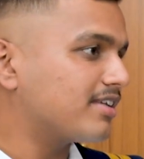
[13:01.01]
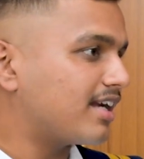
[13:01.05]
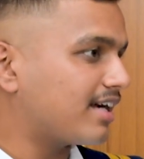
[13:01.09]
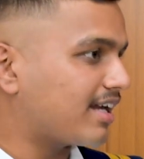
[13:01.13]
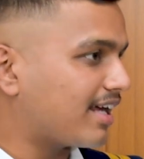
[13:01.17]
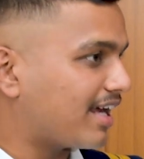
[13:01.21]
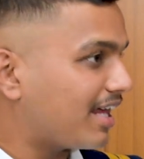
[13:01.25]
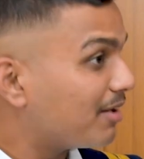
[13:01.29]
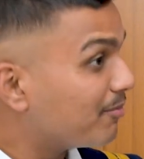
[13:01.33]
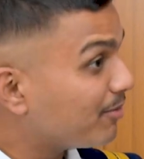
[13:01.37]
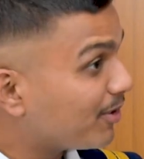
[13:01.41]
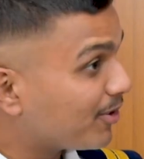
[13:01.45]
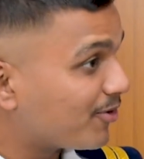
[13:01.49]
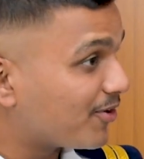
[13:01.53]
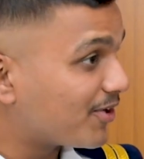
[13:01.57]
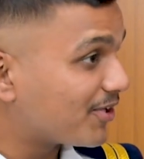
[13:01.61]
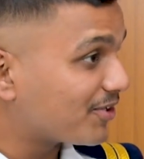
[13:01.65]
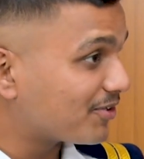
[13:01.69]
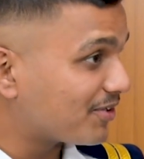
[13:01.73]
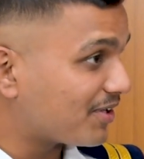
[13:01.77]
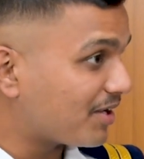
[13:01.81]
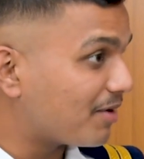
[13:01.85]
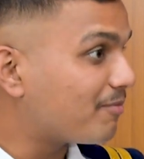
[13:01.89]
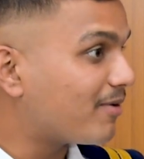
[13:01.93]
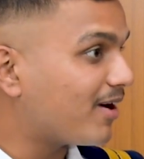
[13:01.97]
that I'll be
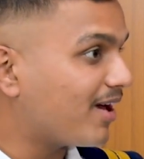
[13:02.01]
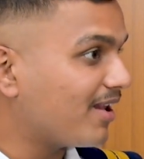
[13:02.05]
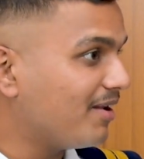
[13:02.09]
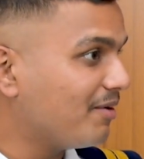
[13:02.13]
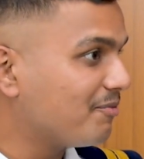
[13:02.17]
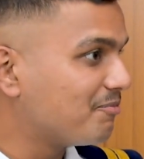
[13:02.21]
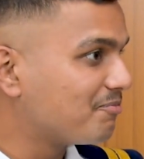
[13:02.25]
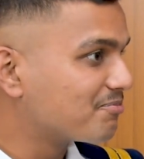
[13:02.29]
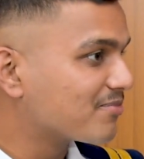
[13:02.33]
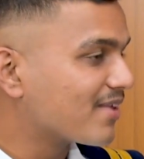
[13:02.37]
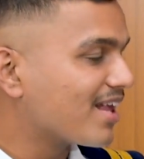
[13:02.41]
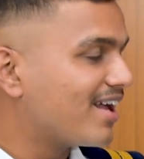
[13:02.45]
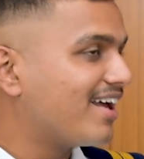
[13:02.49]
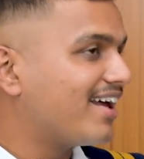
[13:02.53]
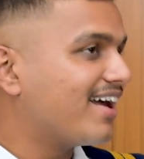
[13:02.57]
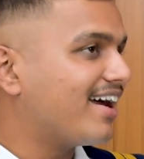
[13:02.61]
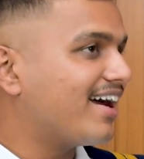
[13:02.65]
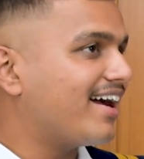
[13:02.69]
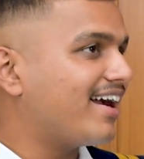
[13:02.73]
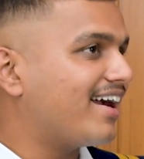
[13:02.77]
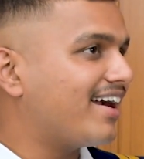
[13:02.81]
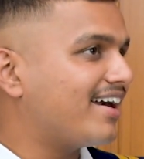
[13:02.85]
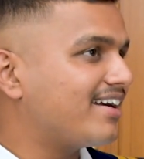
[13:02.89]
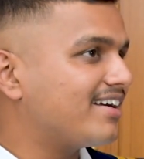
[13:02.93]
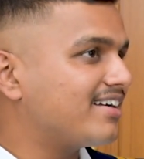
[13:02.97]
going to Nepal,
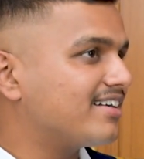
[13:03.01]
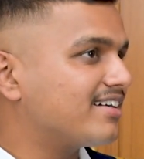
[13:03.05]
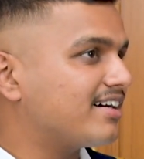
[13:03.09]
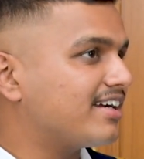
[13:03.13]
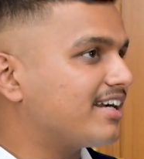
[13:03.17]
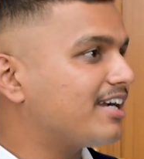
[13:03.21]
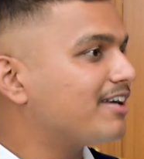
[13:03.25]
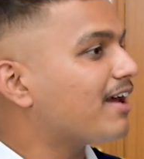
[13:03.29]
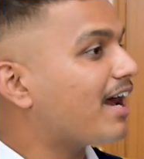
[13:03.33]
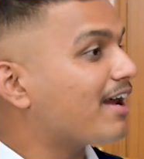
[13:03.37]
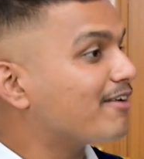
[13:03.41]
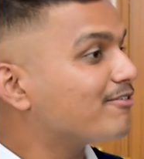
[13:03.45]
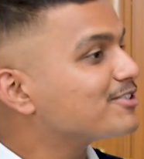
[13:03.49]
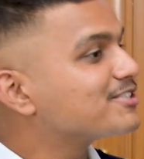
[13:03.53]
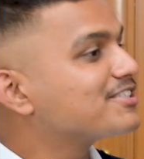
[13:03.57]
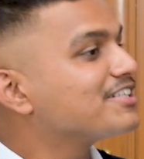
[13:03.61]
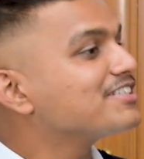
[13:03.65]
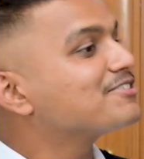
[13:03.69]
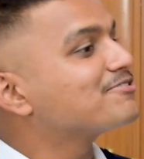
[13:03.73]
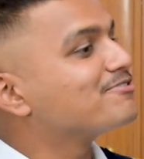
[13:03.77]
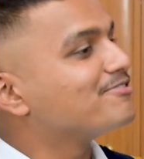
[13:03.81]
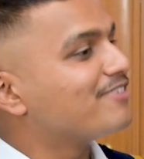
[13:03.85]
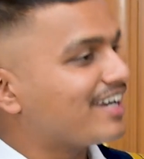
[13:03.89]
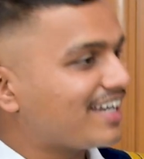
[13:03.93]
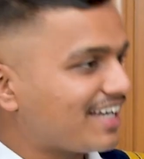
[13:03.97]
and I was
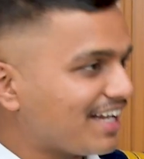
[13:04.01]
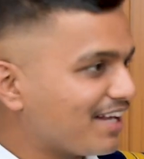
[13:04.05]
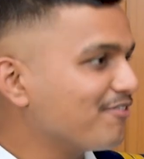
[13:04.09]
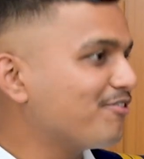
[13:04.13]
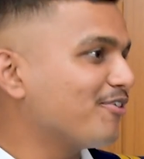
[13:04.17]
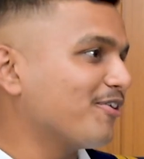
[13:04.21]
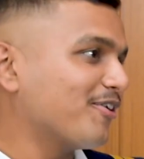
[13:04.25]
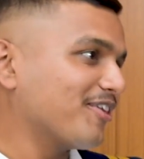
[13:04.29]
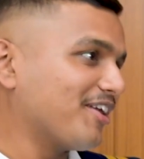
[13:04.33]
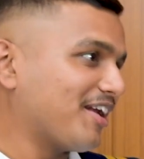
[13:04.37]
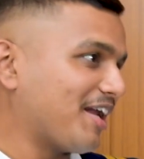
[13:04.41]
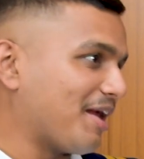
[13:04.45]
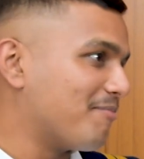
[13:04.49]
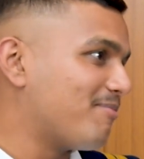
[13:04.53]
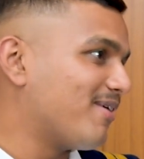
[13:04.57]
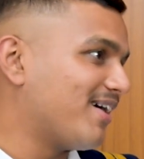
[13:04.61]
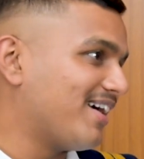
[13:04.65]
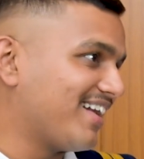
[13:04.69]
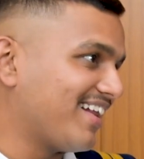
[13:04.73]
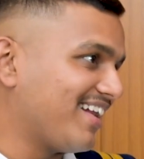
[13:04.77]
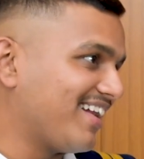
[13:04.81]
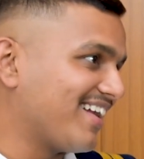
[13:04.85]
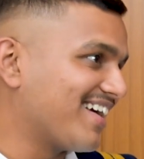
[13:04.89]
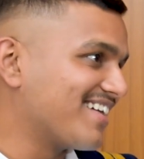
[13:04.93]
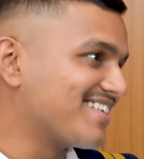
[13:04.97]
just waiting for the
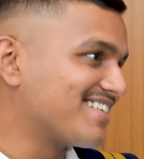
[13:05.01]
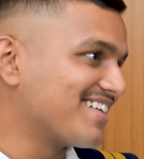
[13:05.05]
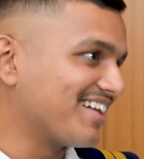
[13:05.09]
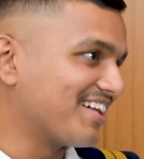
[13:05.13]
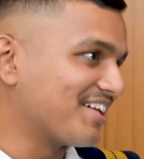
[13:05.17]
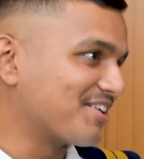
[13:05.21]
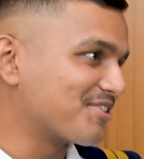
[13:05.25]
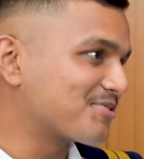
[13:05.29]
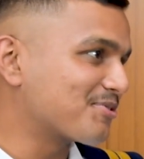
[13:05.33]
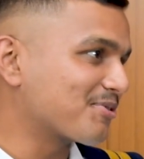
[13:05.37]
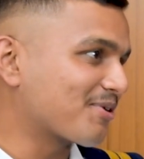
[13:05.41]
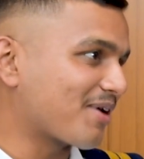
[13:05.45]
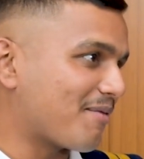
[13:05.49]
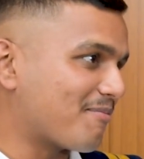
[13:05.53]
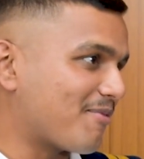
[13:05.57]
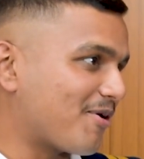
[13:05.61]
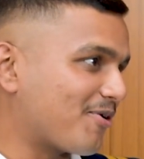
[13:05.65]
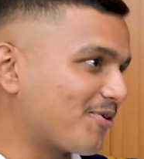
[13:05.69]
Nepal delegation list to come